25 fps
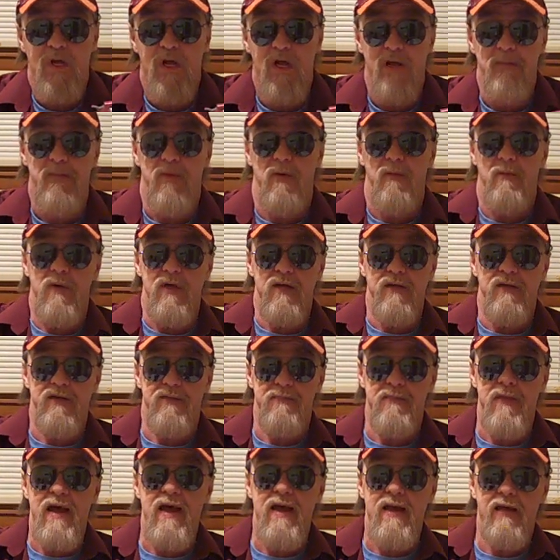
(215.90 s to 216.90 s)
a couple months
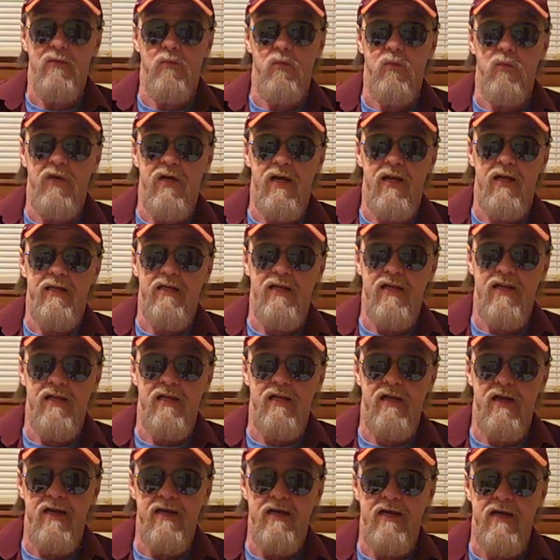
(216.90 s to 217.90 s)
back when I
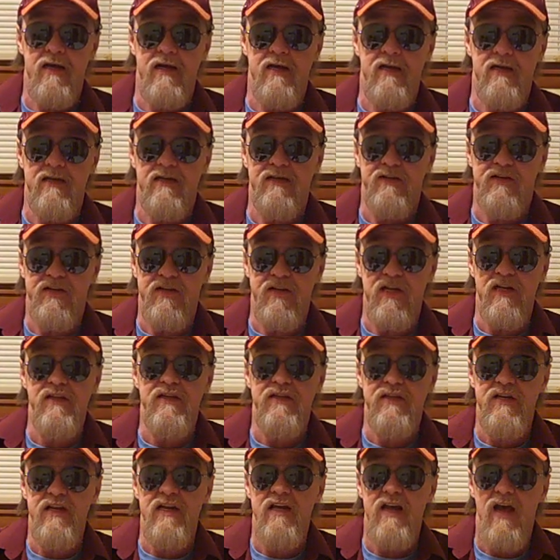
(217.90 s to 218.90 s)
did a
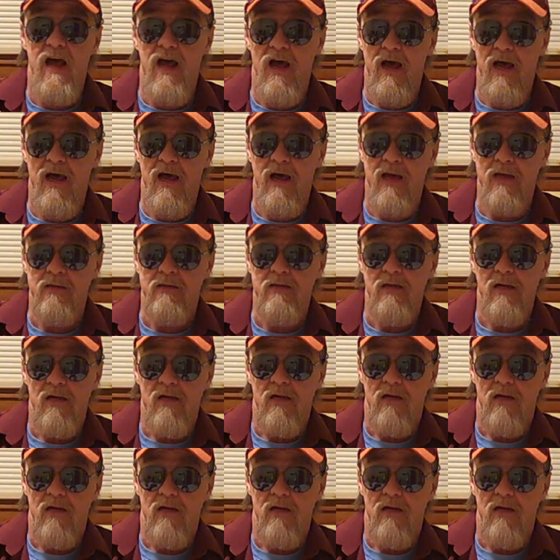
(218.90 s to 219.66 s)
CCI